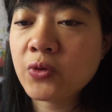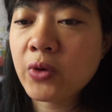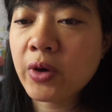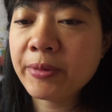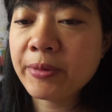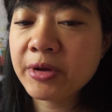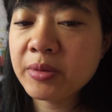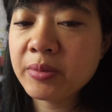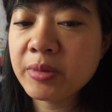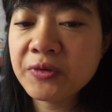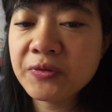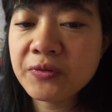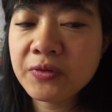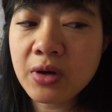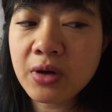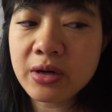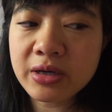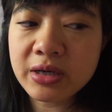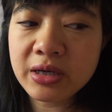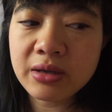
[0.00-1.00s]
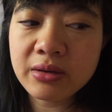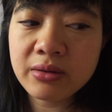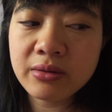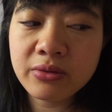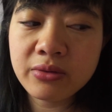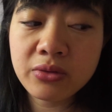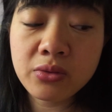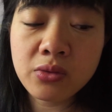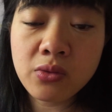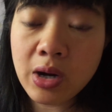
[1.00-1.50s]
going to be vlogging
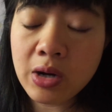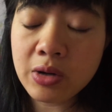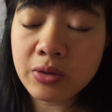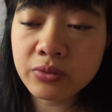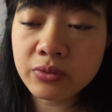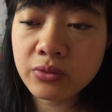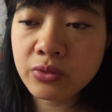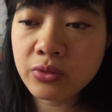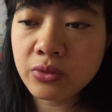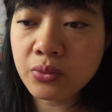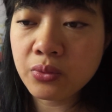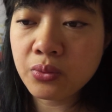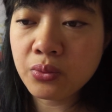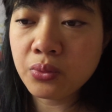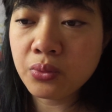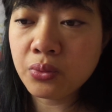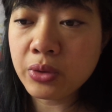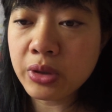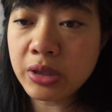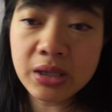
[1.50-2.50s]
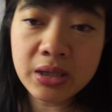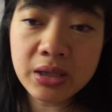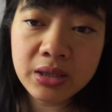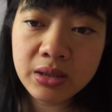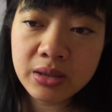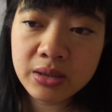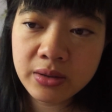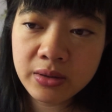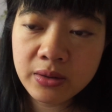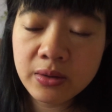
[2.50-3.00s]
throughout the
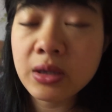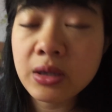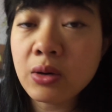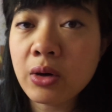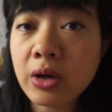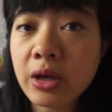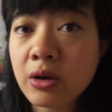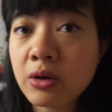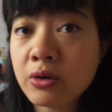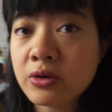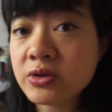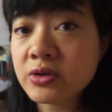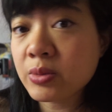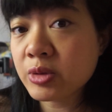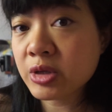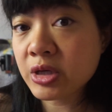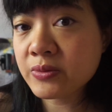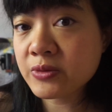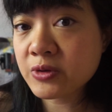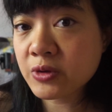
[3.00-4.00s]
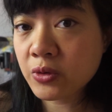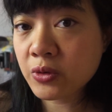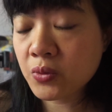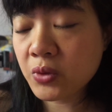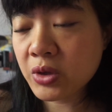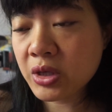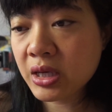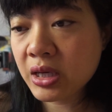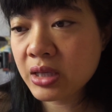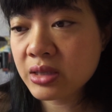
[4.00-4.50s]
week and sometimes on the
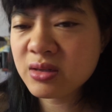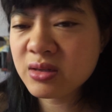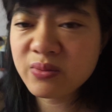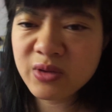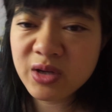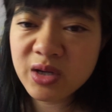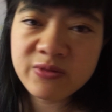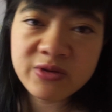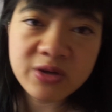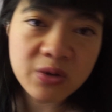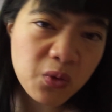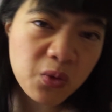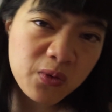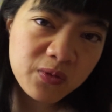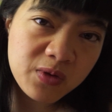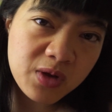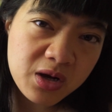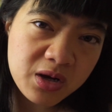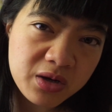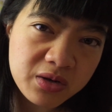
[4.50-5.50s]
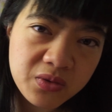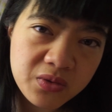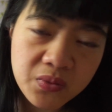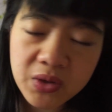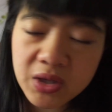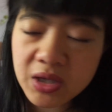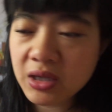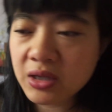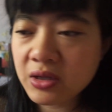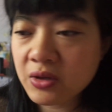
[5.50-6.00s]
weekend. Sometimes I won't vlog on the
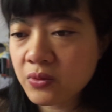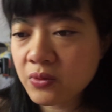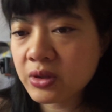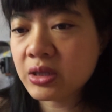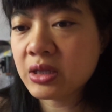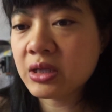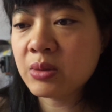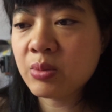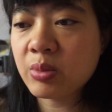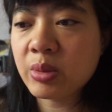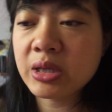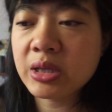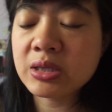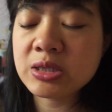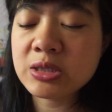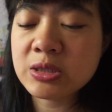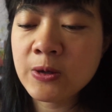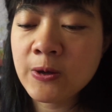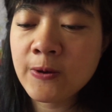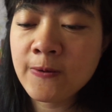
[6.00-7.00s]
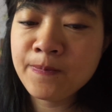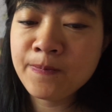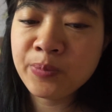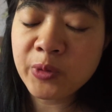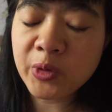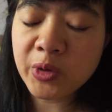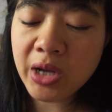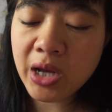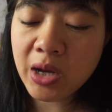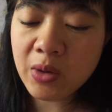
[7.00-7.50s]
weekend. It really depends
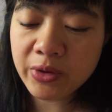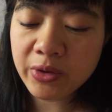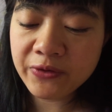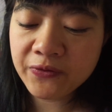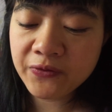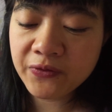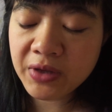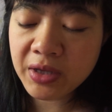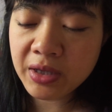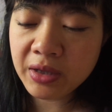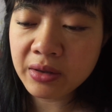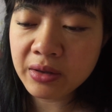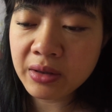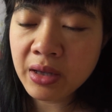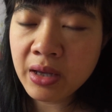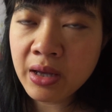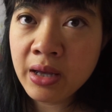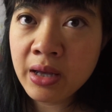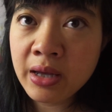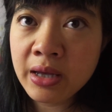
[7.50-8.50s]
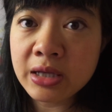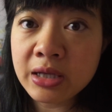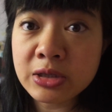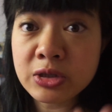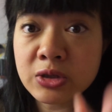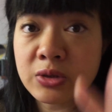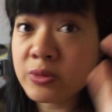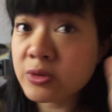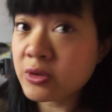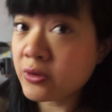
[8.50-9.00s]
on how I feel. In
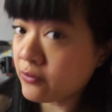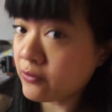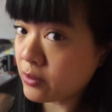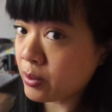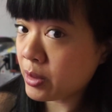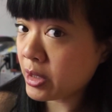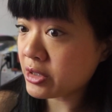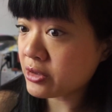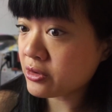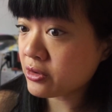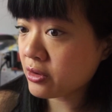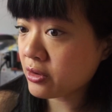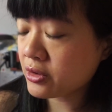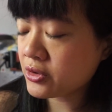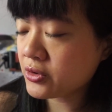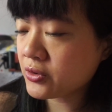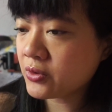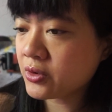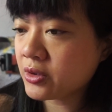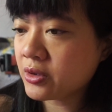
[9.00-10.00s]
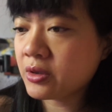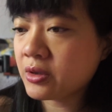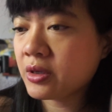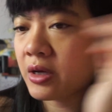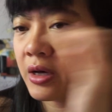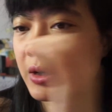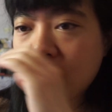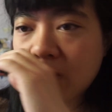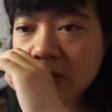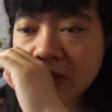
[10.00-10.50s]
terms of the Patreon doodle,
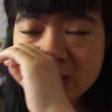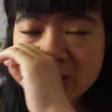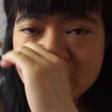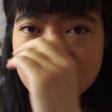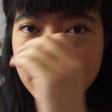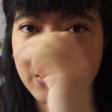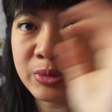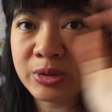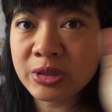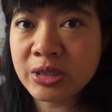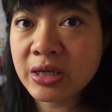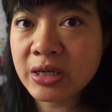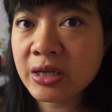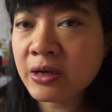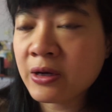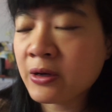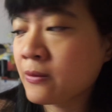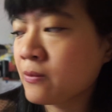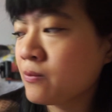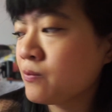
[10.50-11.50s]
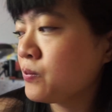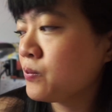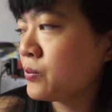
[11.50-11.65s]
I wanted to update here.